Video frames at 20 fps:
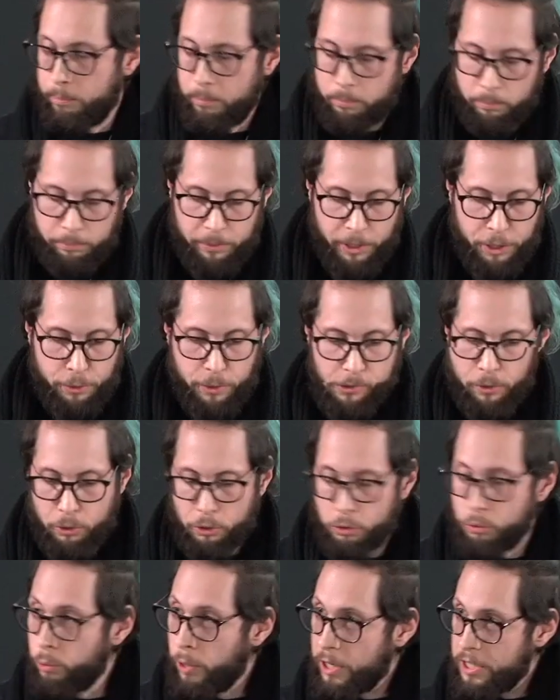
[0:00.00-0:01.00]
between the
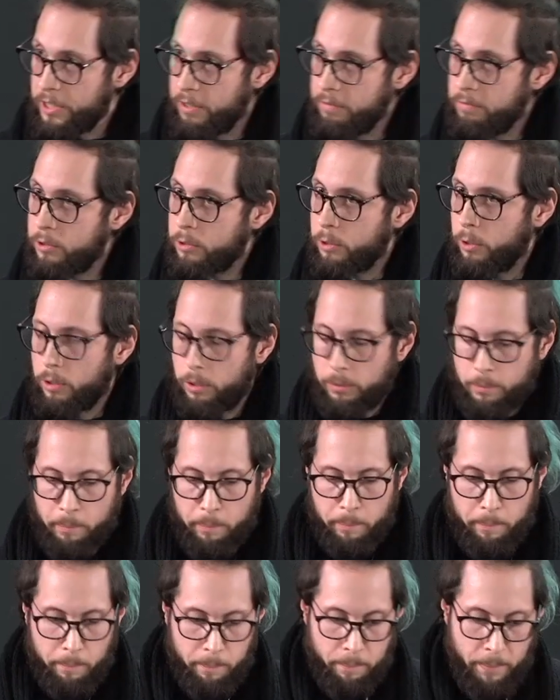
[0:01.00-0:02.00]
two redshifts. So
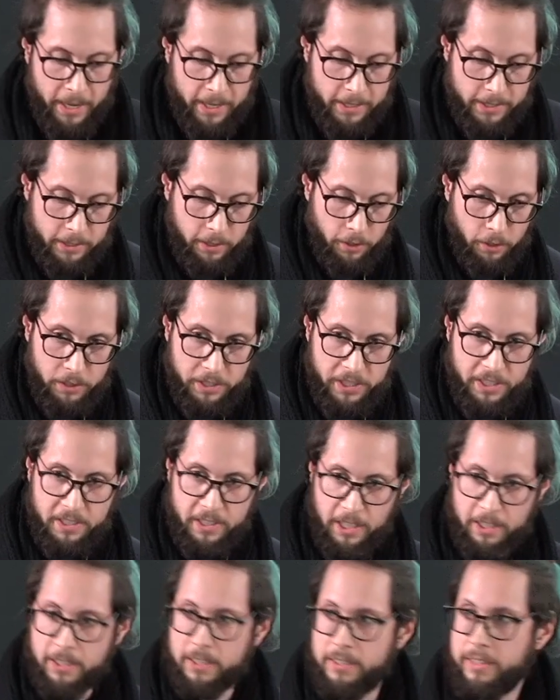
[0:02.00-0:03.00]
based on this
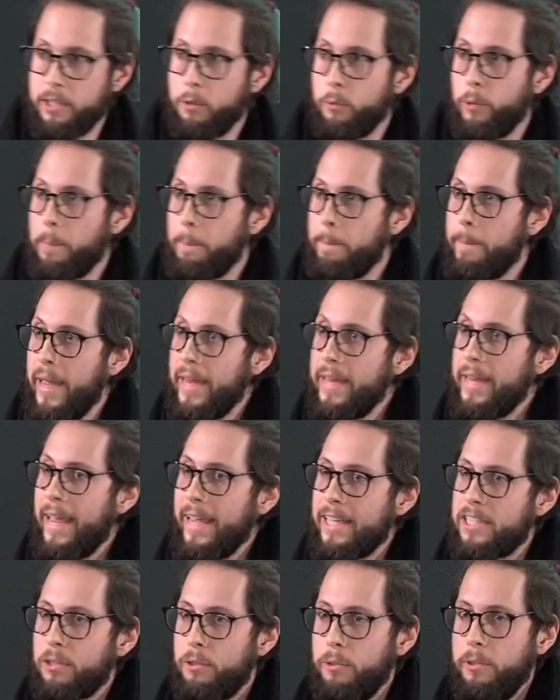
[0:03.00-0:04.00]
statistic, we may
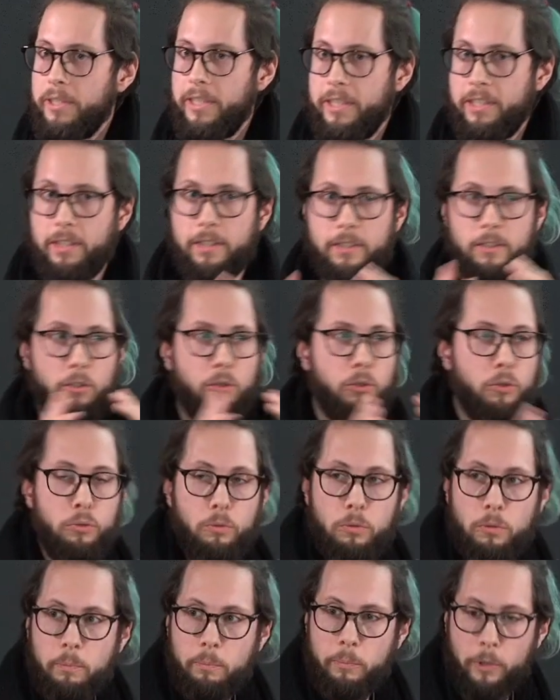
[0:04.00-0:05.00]
exclude these
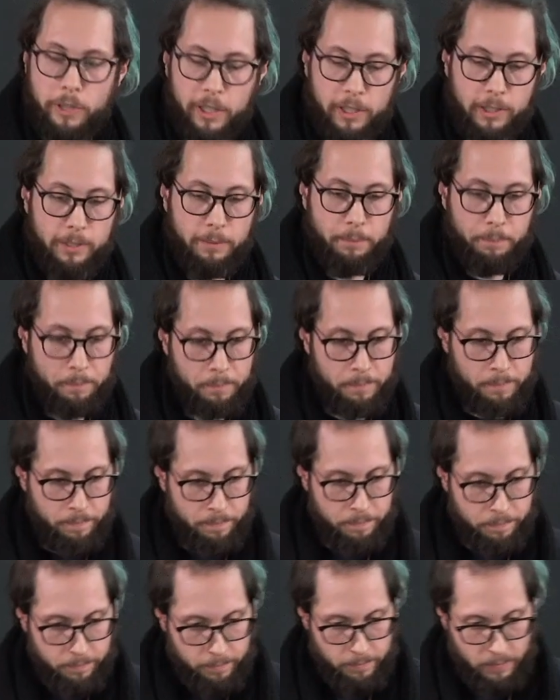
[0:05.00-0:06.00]
two models.
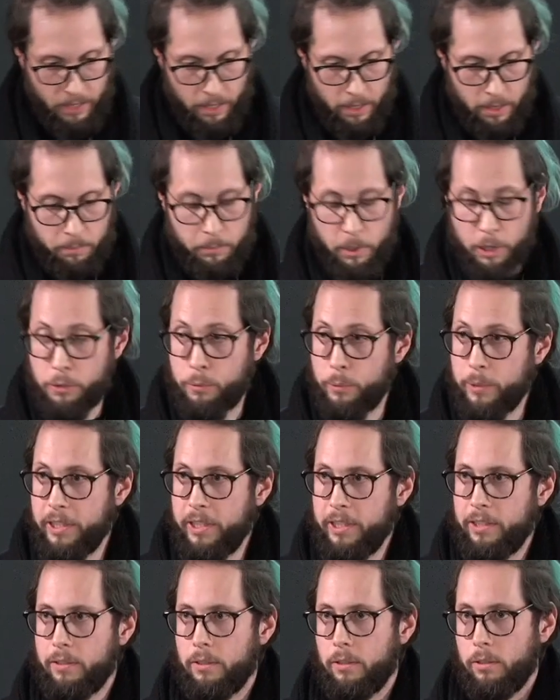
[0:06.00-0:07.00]
But we
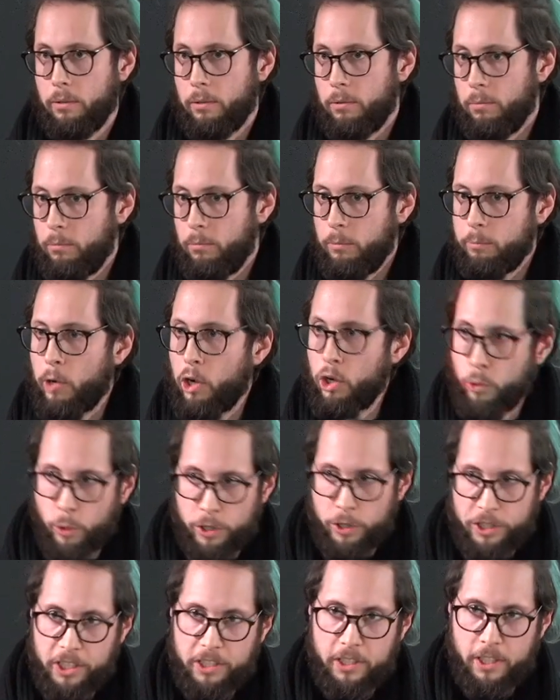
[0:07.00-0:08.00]
need a more
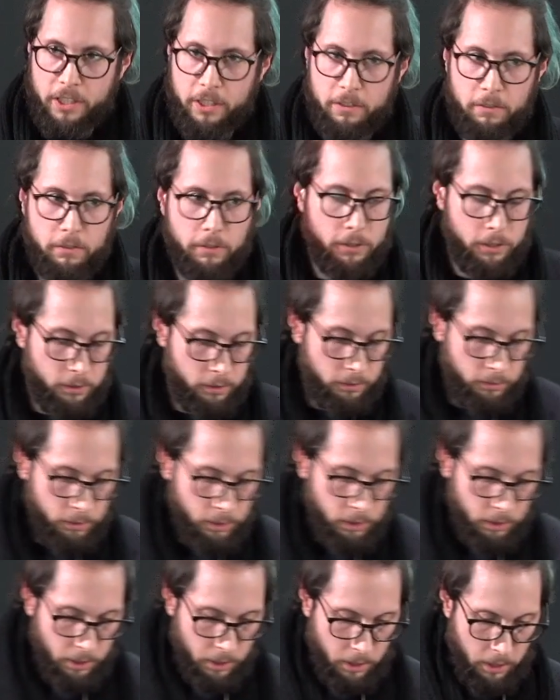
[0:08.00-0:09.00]
quantitative
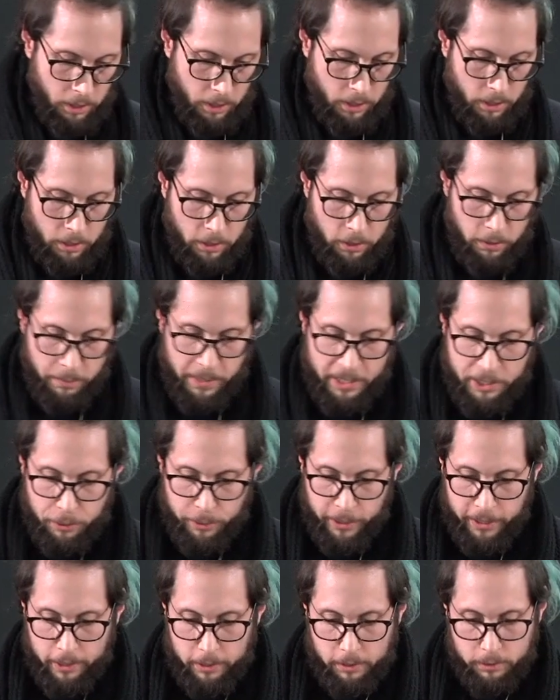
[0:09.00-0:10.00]

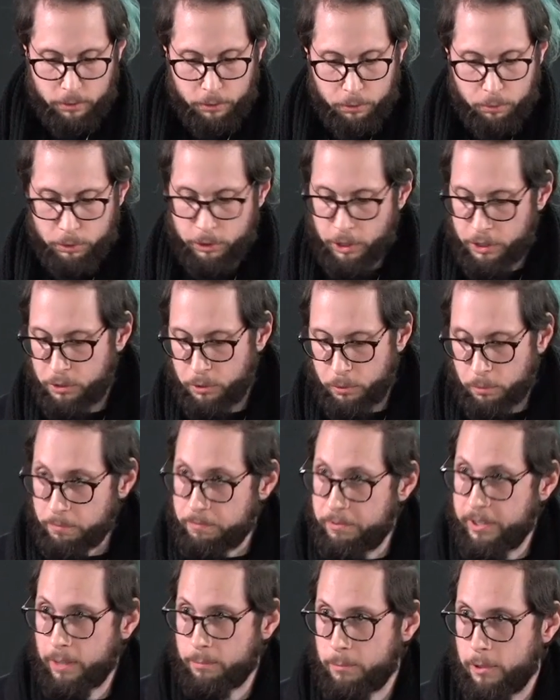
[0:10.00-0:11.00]
metric to just
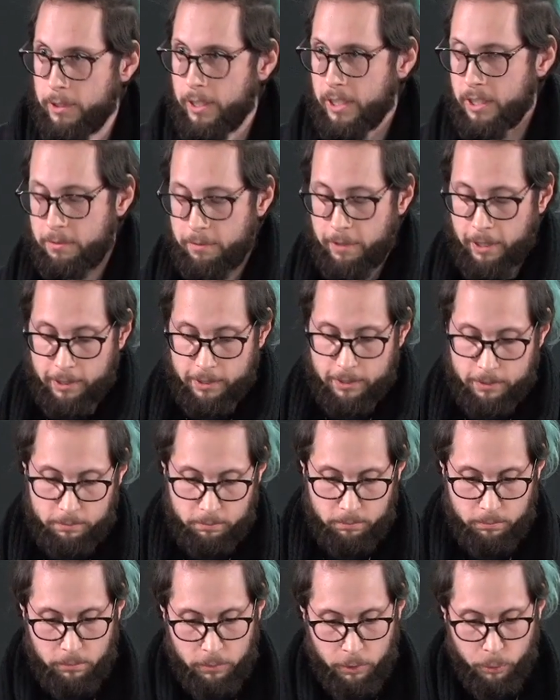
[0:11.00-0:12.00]
confirm that fact.
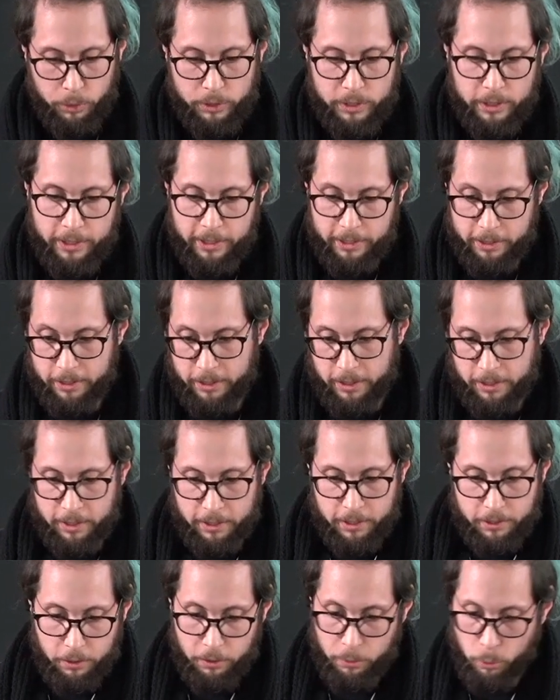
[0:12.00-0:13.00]
This
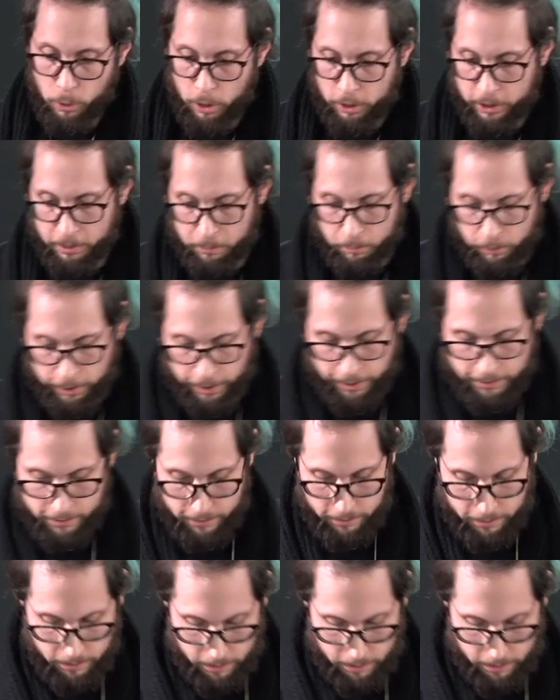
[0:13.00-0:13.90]
is a work in progress.